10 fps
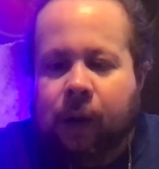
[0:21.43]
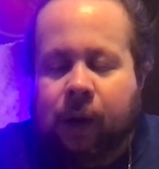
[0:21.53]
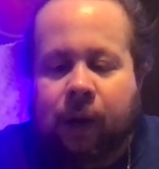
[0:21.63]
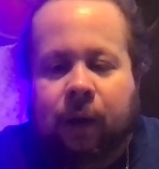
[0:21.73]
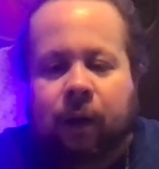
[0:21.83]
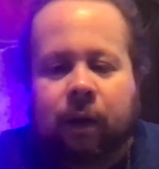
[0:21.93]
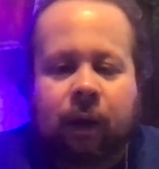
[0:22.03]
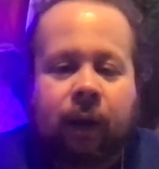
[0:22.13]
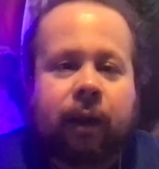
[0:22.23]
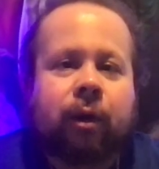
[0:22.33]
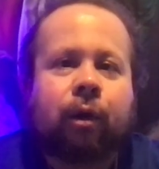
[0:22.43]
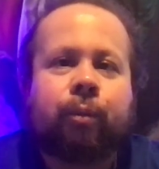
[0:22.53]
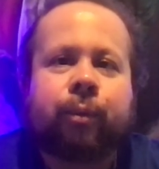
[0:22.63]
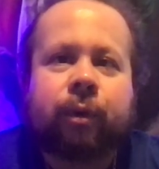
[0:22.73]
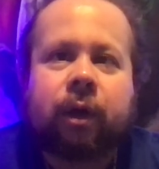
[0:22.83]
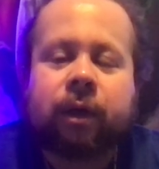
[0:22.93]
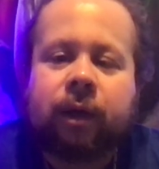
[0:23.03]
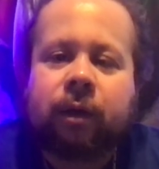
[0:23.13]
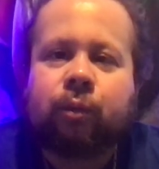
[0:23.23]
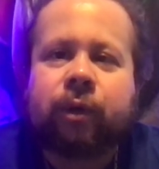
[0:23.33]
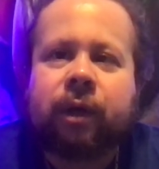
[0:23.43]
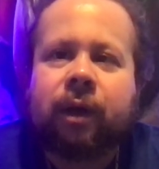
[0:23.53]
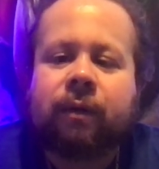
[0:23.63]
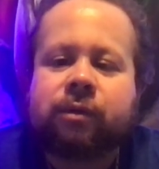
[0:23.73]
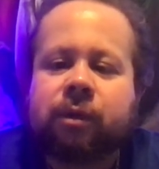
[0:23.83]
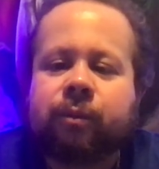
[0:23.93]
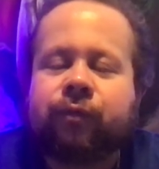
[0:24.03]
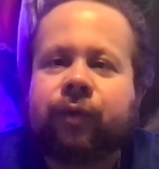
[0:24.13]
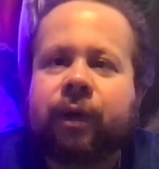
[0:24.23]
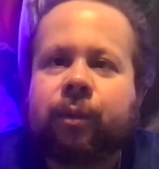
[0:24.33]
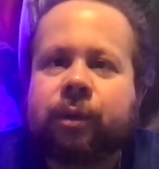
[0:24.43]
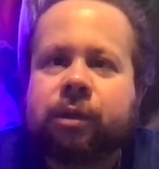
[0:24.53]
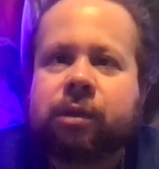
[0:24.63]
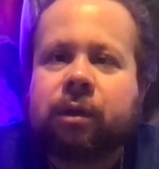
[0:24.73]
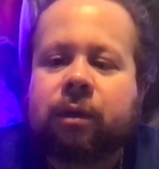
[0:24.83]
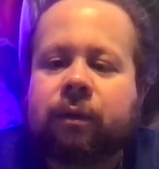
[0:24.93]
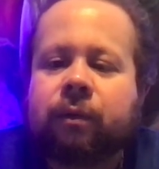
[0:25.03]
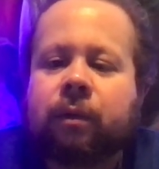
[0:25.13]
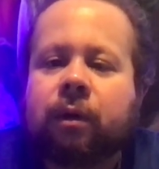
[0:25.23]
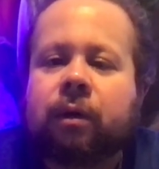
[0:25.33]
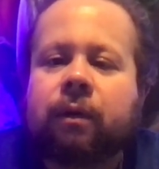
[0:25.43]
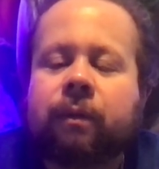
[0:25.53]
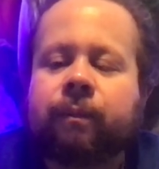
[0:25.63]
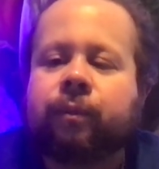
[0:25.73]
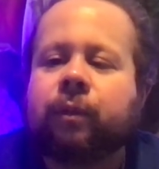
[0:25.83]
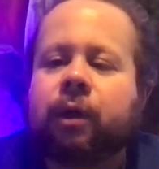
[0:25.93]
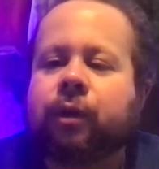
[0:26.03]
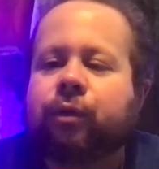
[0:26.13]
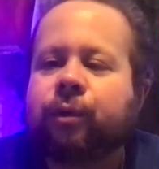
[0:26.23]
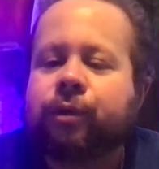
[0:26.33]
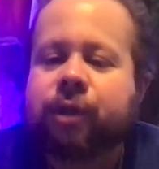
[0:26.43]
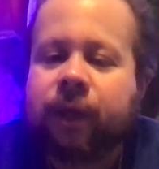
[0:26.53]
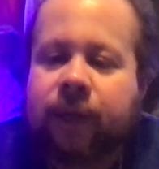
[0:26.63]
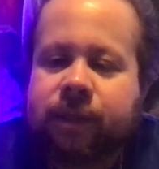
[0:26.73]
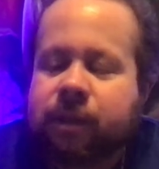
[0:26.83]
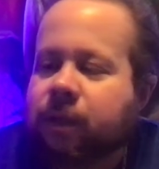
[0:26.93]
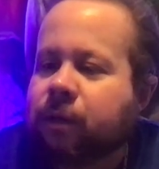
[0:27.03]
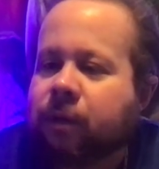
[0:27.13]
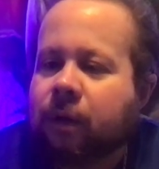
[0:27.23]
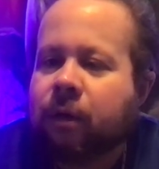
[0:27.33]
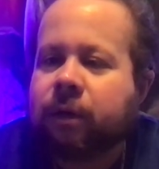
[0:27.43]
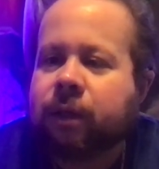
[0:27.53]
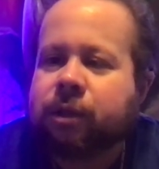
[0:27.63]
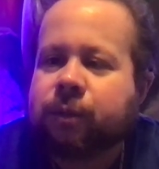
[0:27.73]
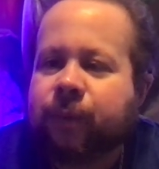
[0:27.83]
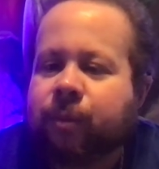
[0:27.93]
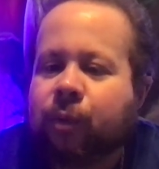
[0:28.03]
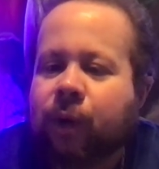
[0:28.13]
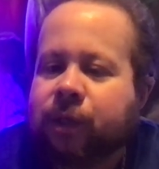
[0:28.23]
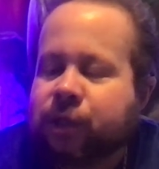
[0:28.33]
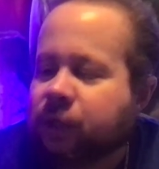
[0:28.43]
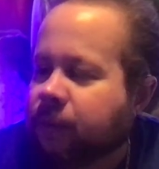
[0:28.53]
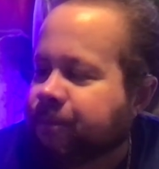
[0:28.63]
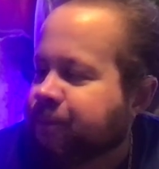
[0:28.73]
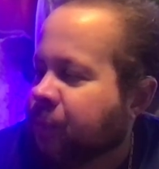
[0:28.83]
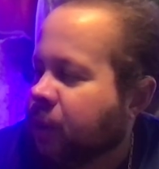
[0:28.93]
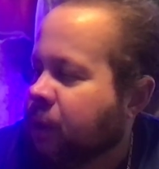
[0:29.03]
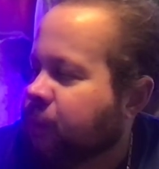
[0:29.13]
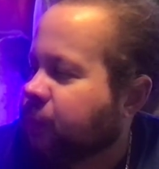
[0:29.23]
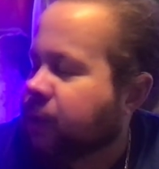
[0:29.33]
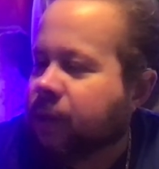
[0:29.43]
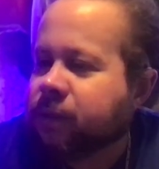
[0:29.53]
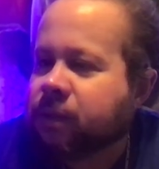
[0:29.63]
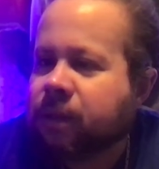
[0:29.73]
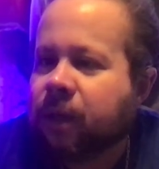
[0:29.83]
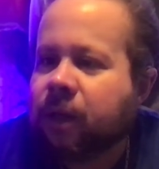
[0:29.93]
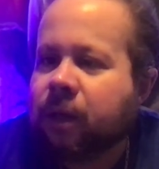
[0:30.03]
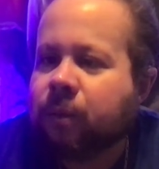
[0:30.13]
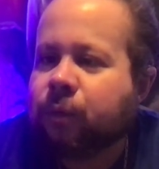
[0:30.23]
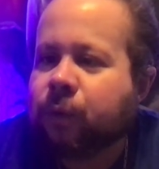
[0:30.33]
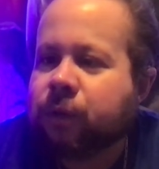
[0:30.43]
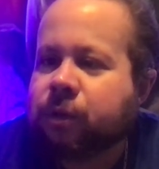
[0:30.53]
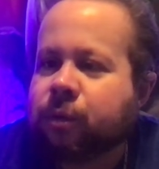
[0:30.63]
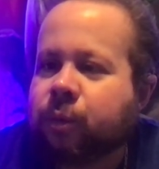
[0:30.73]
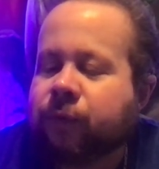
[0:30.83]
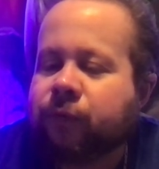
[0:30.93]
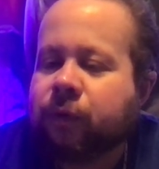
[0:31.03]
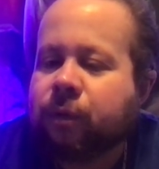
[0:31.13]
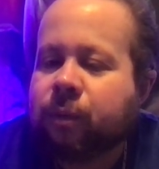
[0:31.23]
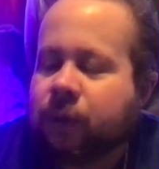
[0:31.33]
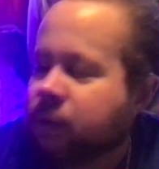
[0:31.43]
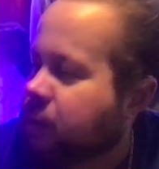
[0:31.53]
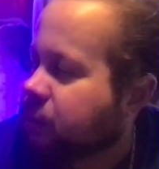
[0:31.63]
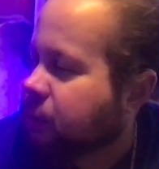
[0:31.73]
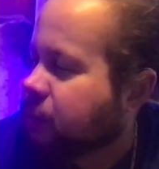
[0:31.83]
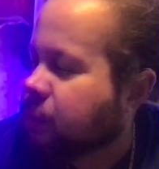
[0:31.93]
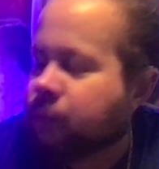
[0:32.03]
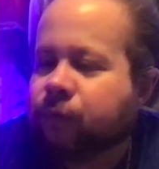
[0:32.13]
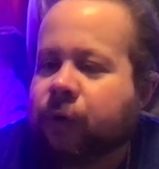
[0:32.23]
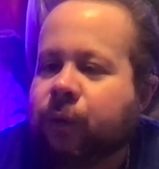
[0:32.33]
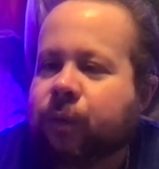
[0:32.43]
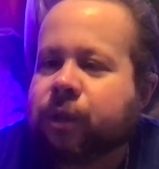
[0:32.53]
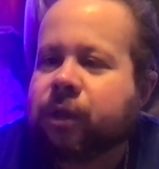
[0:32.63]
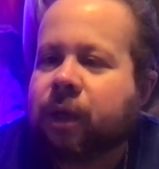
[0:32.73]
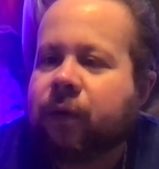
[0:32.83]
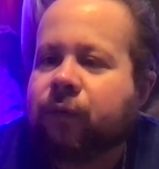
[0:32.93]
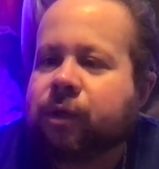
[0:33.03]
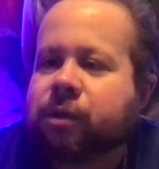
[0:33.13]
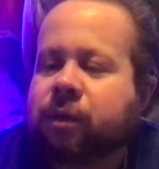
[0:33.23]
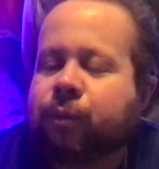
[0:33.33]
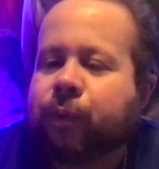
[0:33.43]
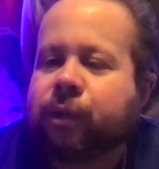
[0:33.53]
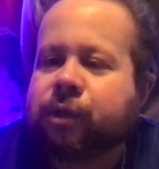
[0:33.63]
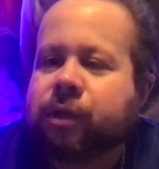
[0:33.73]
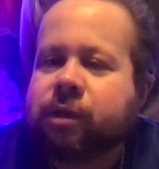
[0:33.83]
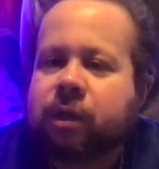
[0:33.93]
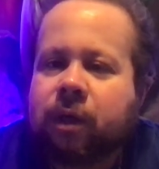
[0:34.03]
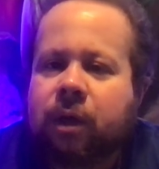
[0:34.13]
I hope, again, we have some fragrance enthusiasts in the audience, people watching, because today I'm going to review another fragrance that I recently purchased.